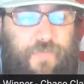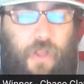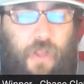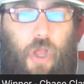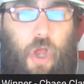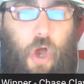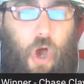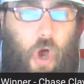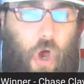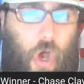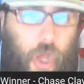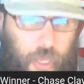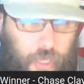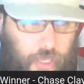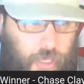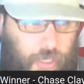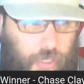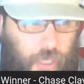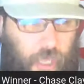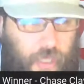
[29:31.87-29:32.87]
on,
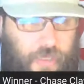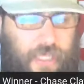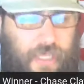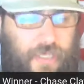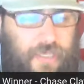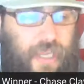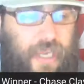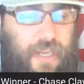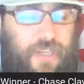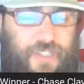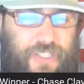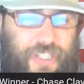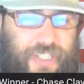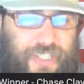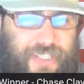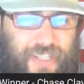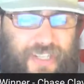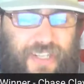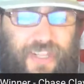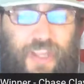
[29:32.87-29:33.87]
not the entire
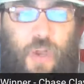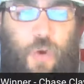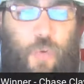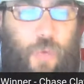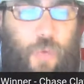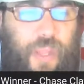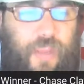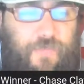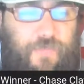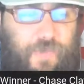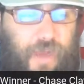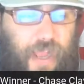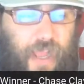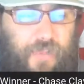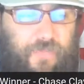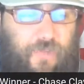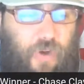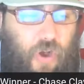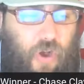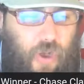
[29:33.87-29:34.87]
season, week 5
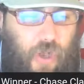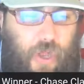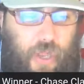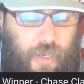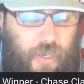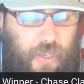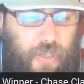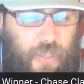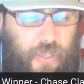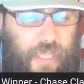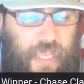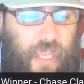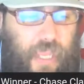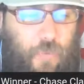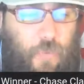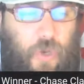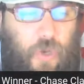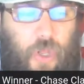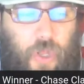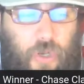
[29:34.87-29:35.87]
on. He had
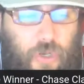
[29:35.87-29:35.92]
100